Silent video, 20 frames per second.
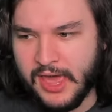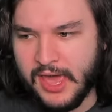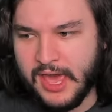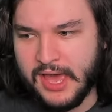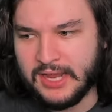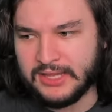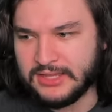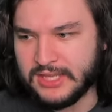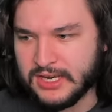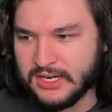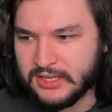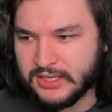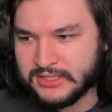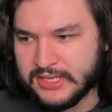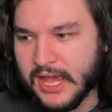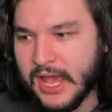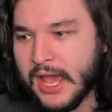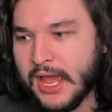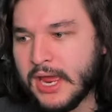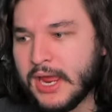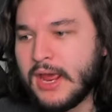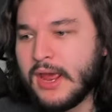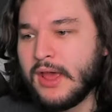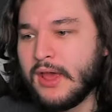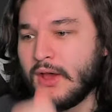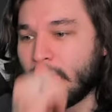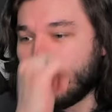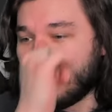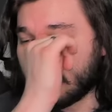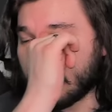And at the end of the day,
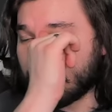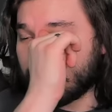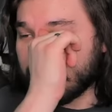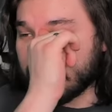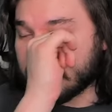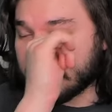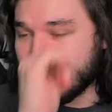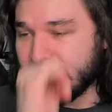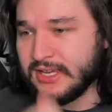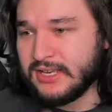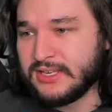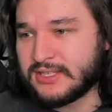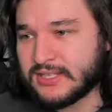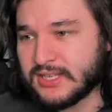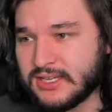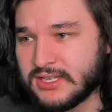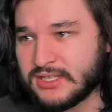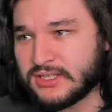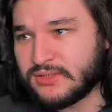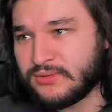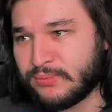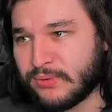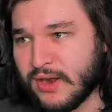one of the big things is